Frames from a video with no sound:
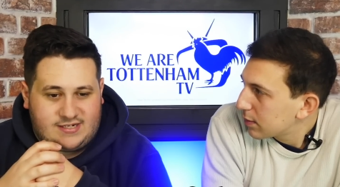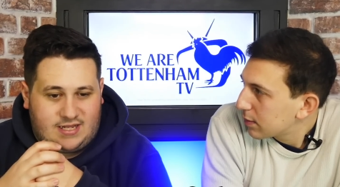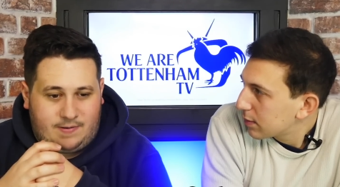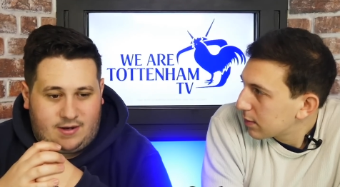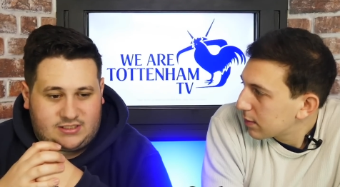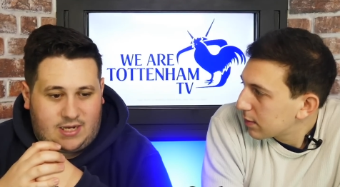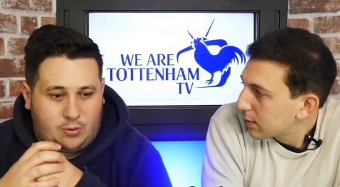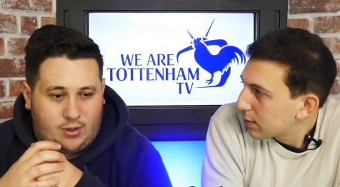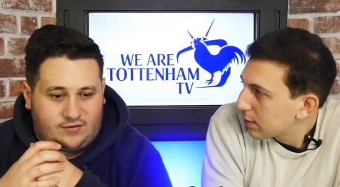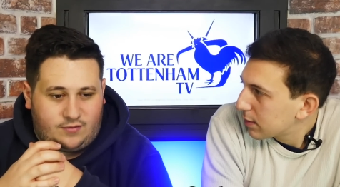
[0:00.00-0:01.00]
Speaker 1: in the past couple of
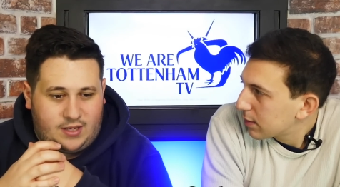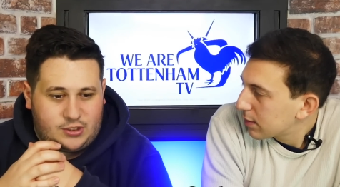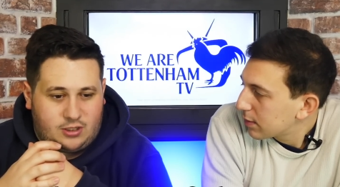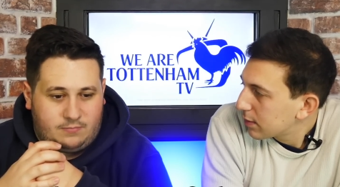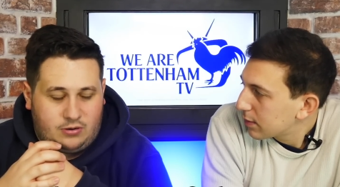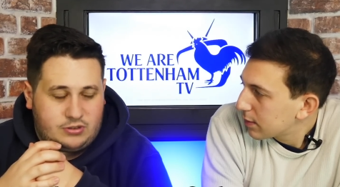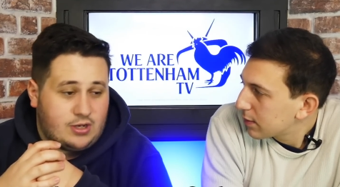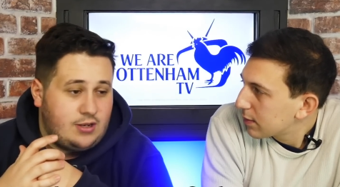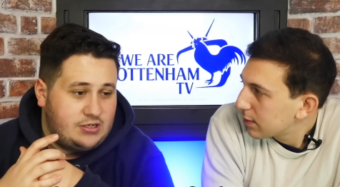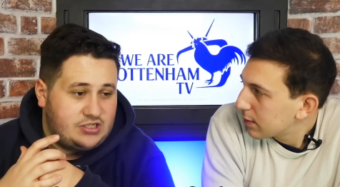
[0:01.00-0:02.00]
weeks from the edge of the box.
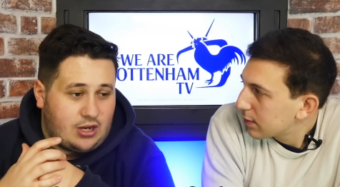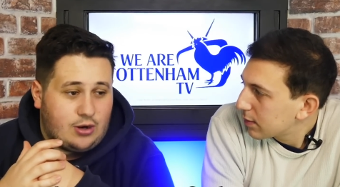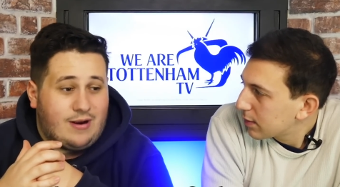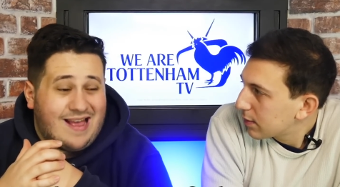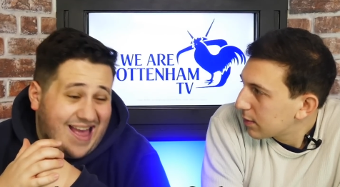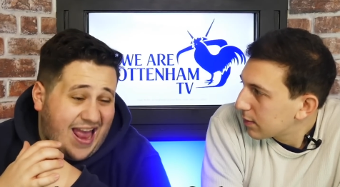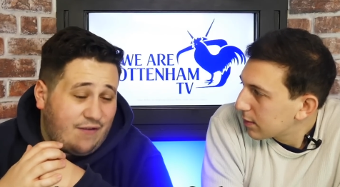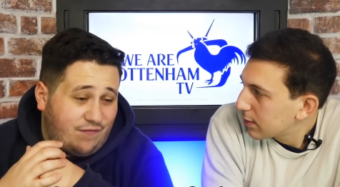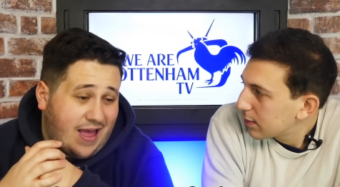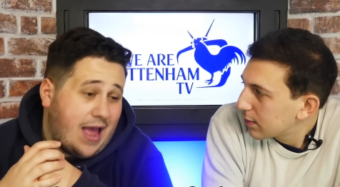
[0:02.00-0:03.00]
So have
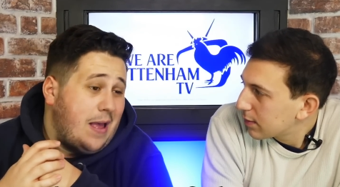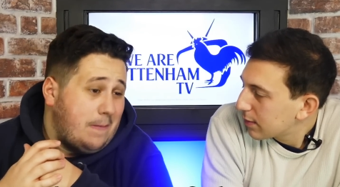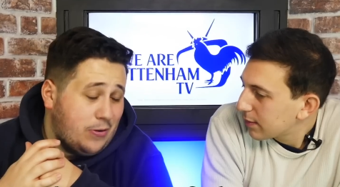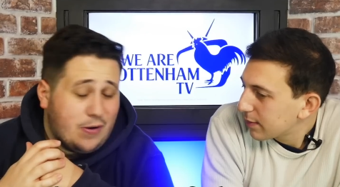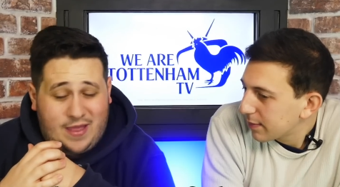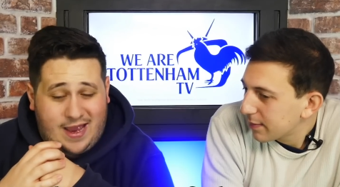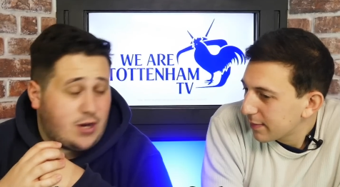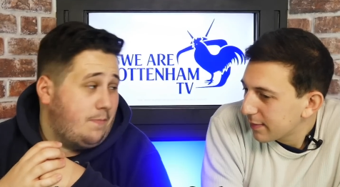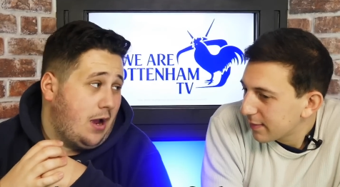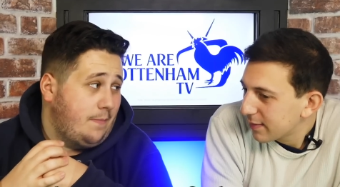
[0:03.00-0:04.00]
that, put that in your
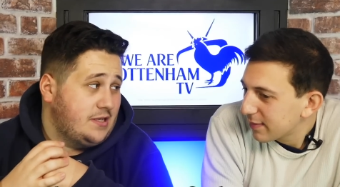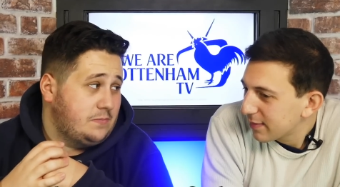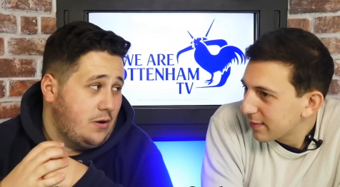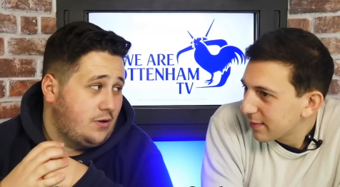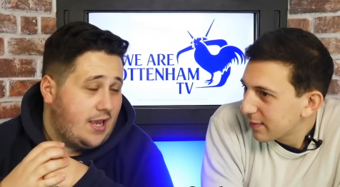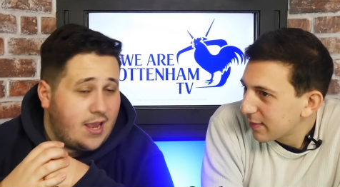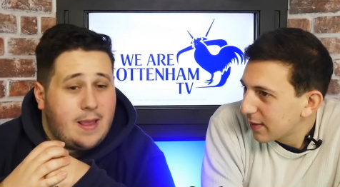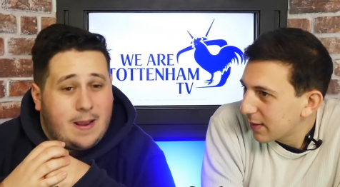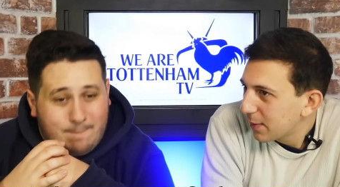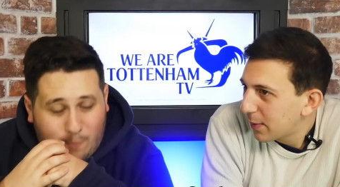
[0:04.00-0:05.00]
pipe and smoke it.
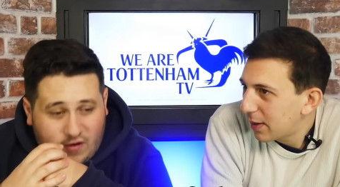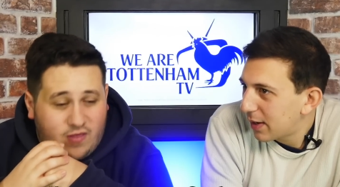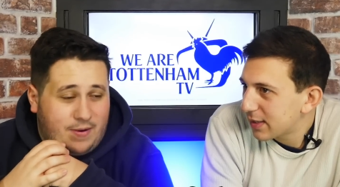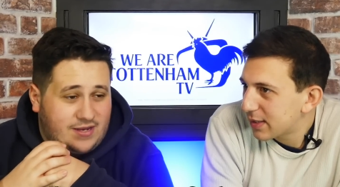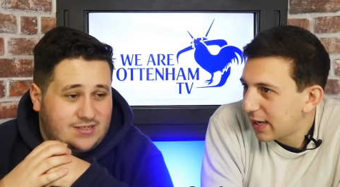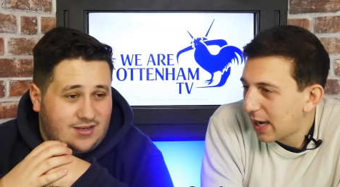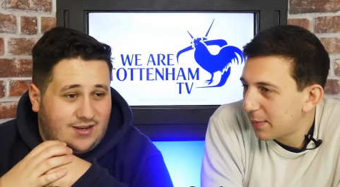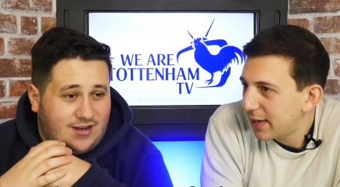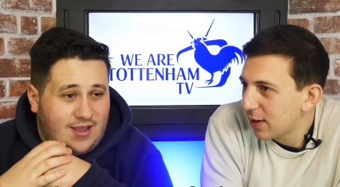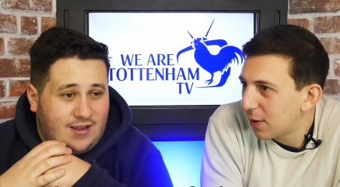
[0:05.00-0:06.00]
Well, One of the best. See, how many
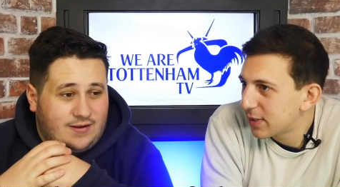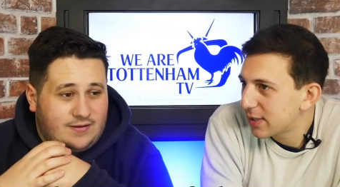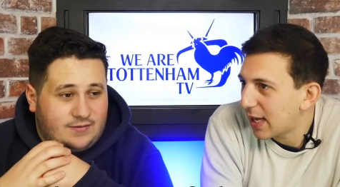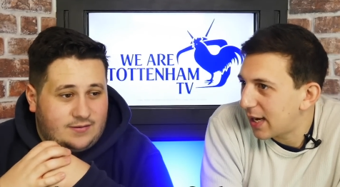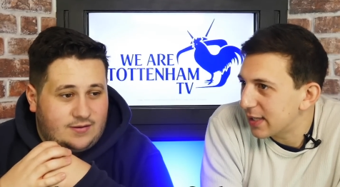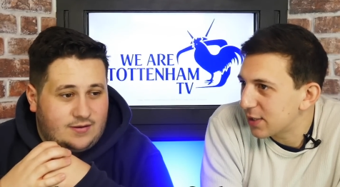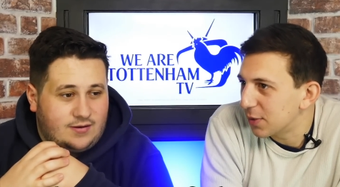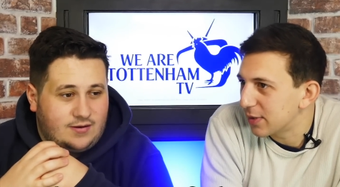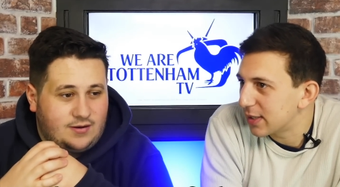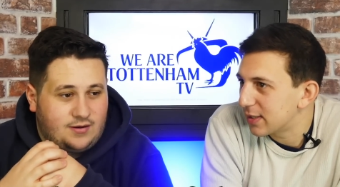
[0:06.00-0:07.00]
Speaker 2: goals has Dele scored
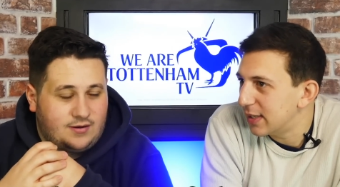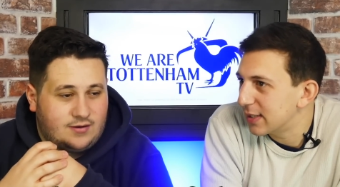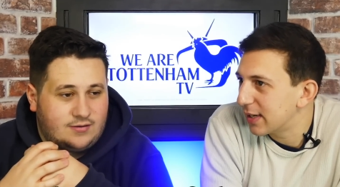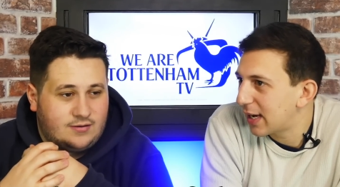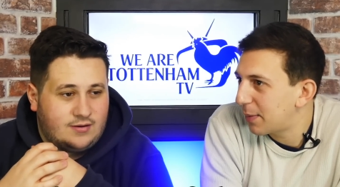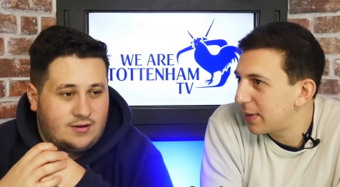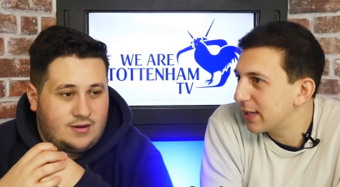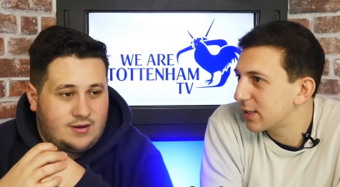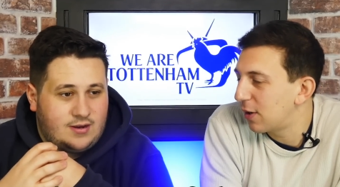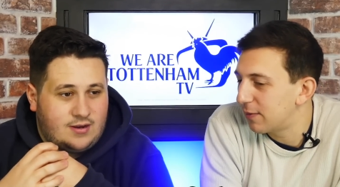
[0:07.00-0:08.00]
this season? How many has
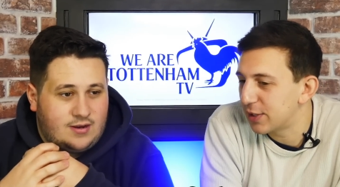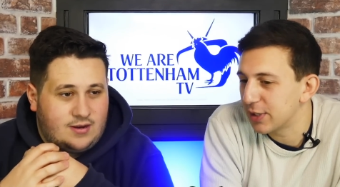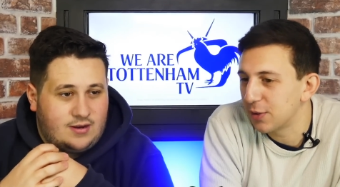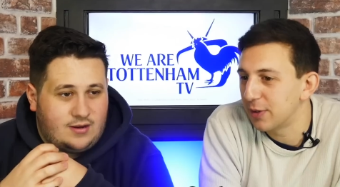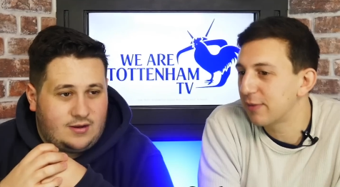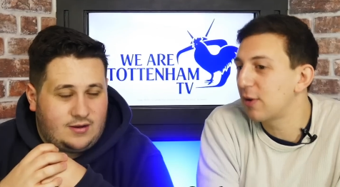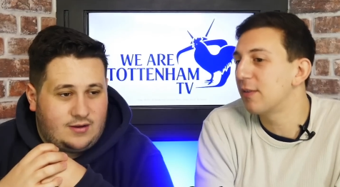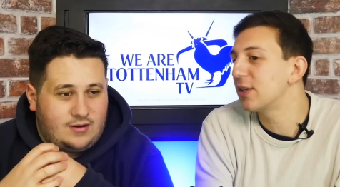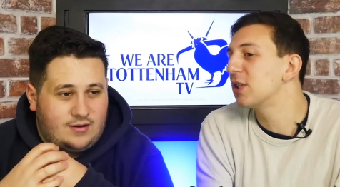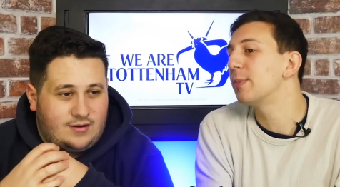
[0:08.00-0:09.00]
Kovacic scored? If Kovacic
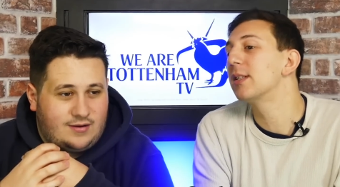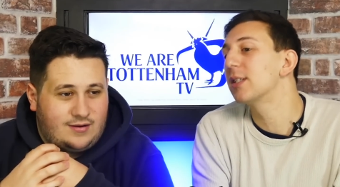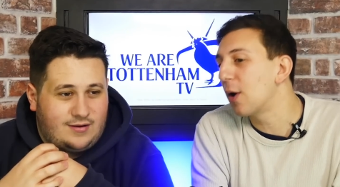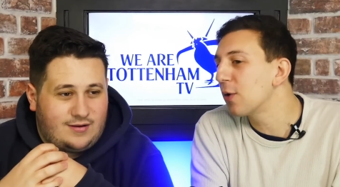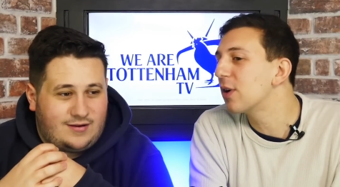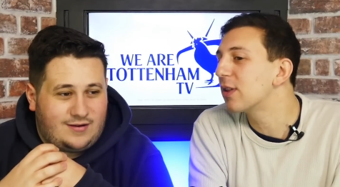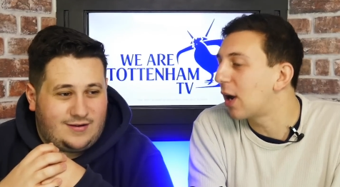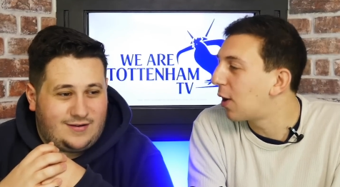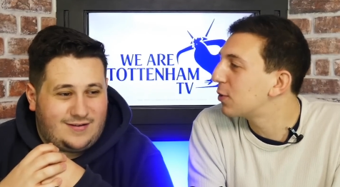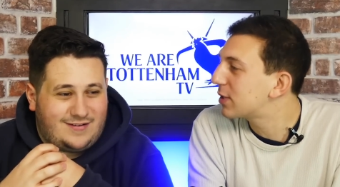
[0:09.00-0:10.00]
has been so good the
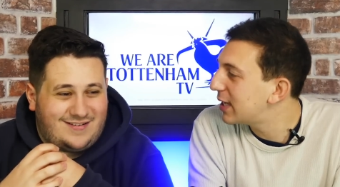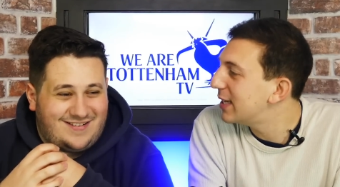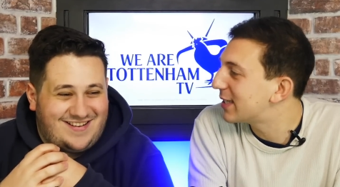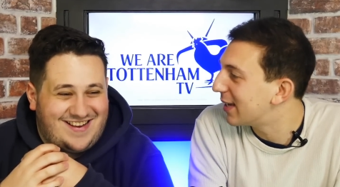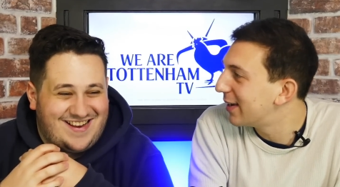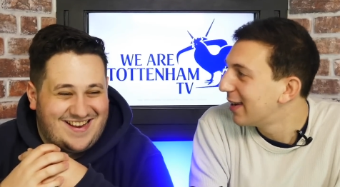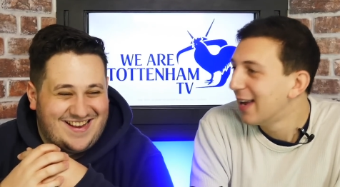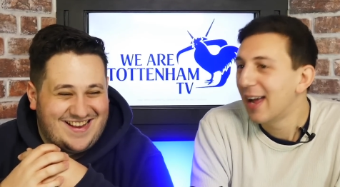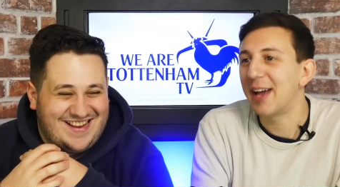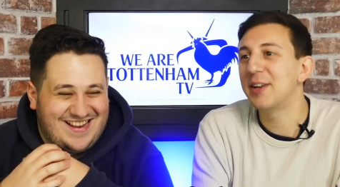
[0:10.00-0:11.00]
whole season,
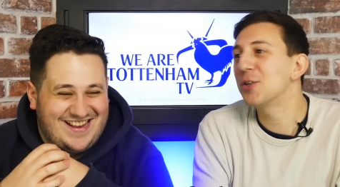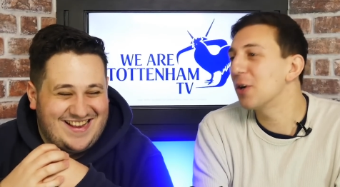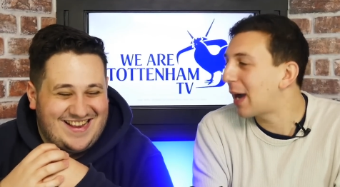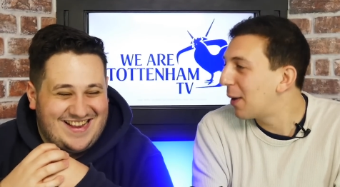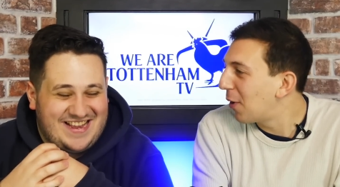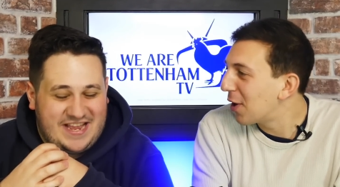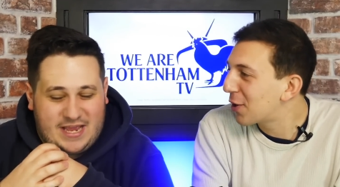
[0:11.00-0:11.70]
and you're talking about what a